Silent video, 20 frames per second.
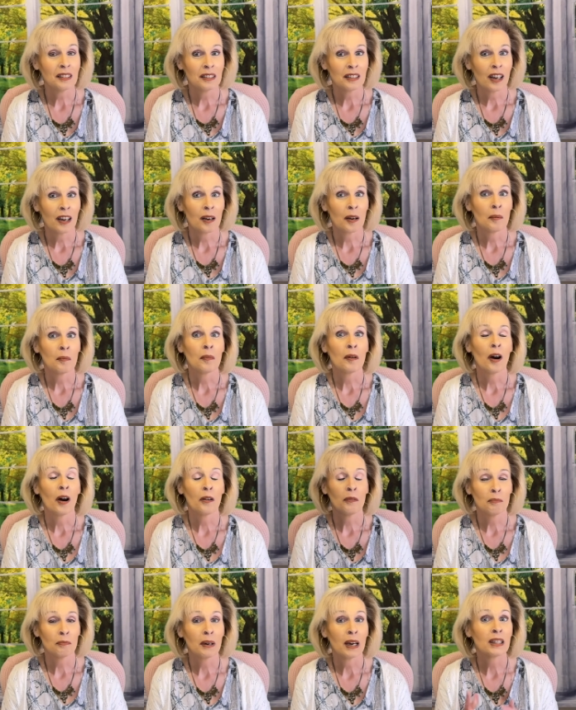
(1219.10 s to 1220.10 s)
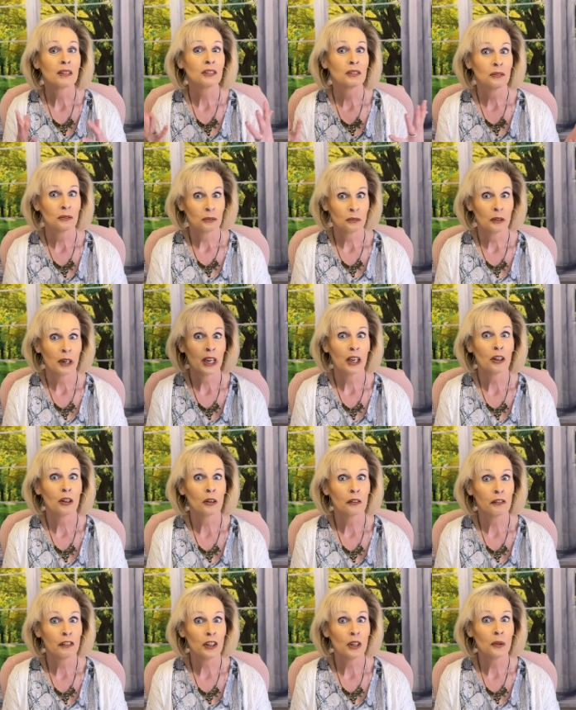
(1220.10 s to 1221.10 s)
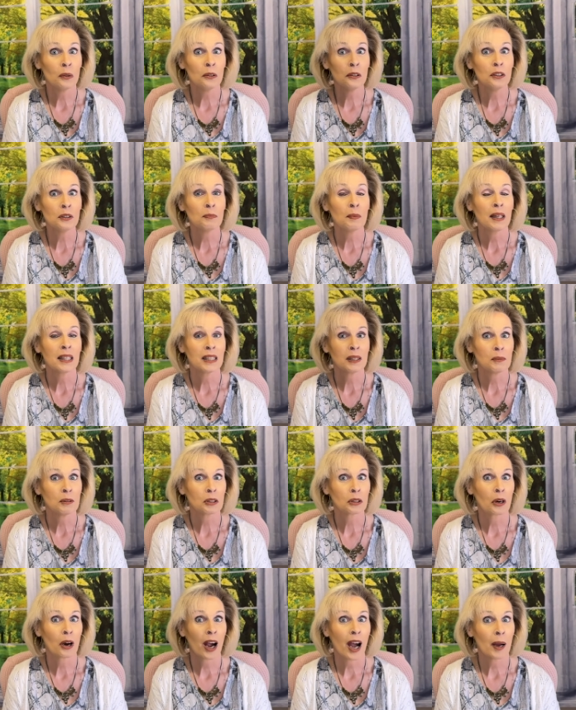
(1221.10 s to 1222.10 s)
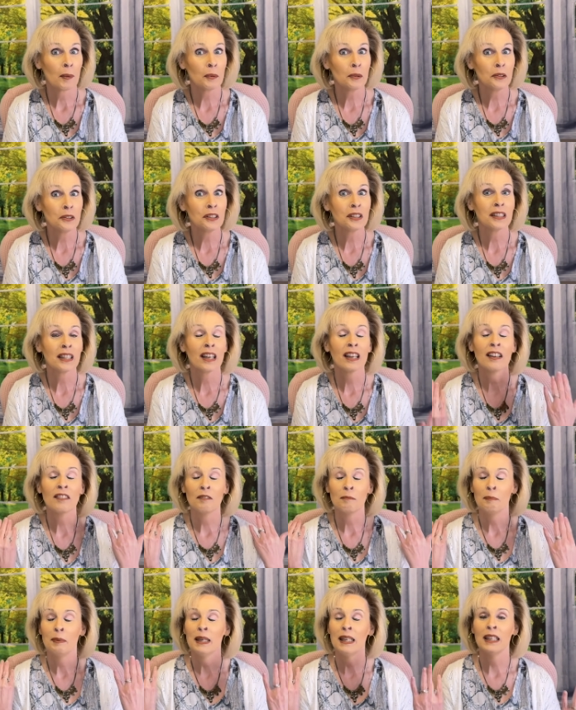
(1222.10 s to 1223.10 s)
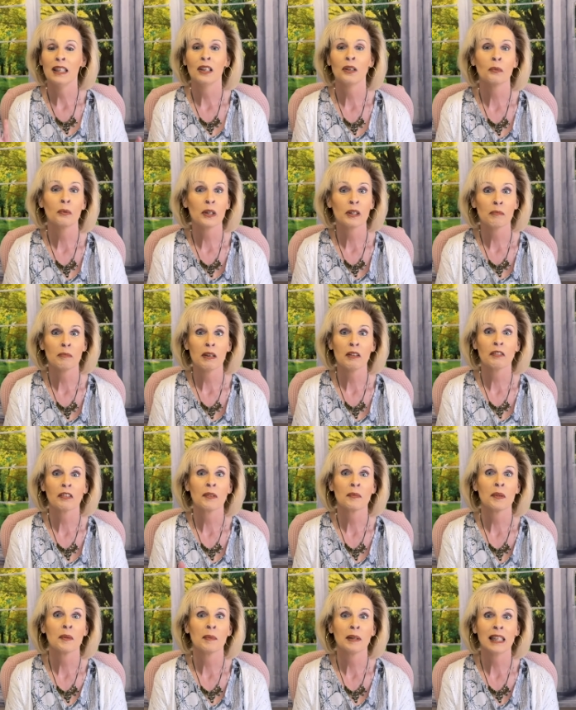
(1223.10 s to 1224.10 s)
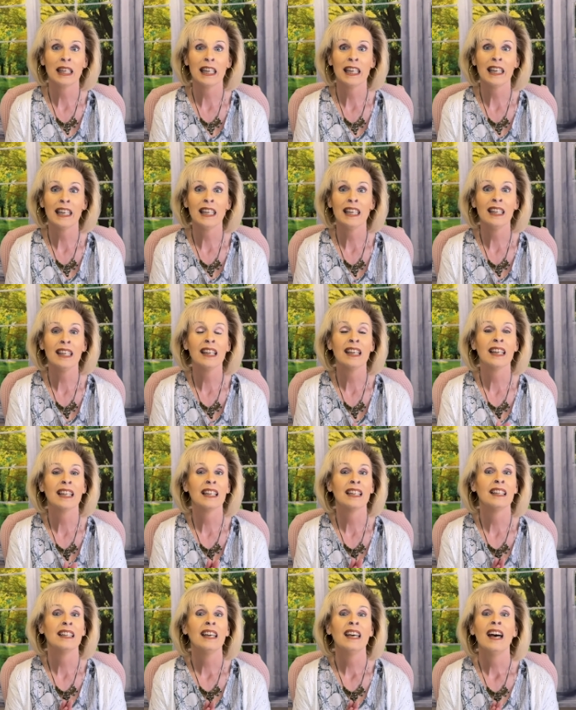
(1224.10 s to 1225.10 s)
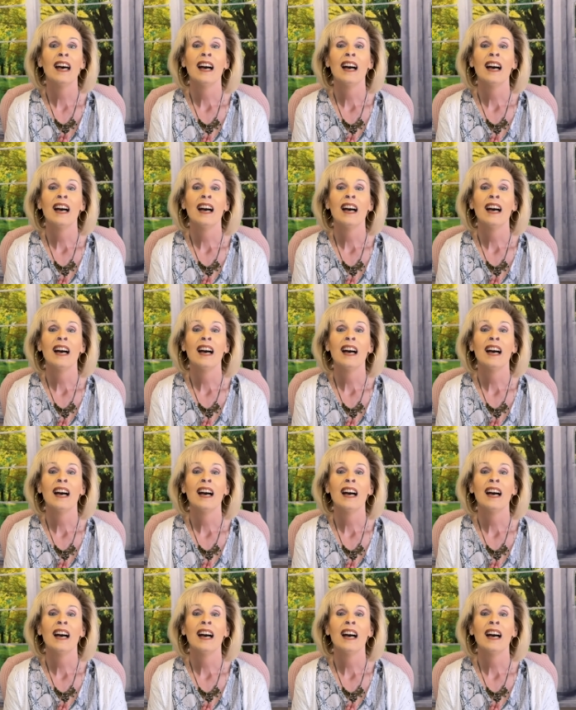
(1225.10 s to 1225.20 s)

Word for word: um, my regular viewers, my subscribers that have been here with me from the beginning and